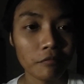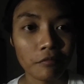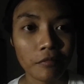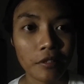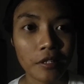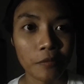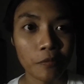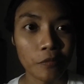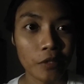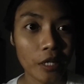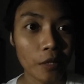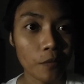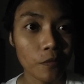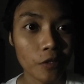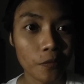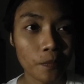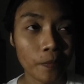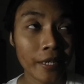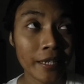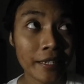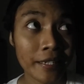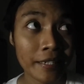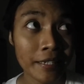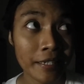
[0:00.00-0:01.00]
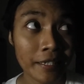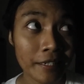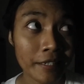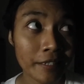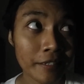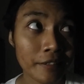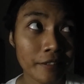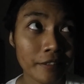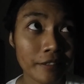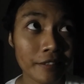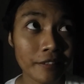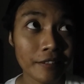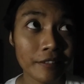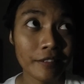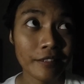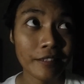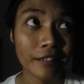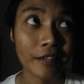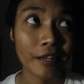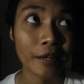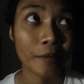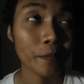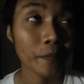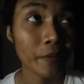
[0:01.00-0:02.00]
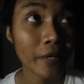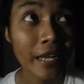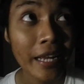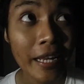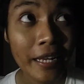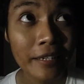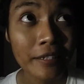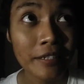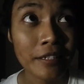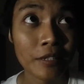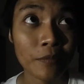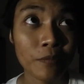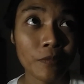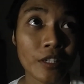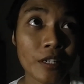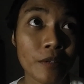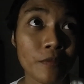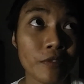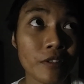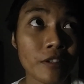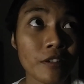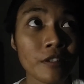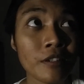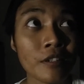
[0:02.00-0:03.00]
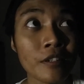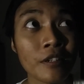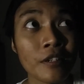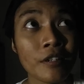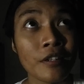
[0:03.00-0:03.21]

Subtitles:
sometimes passing. I pass. Sometimes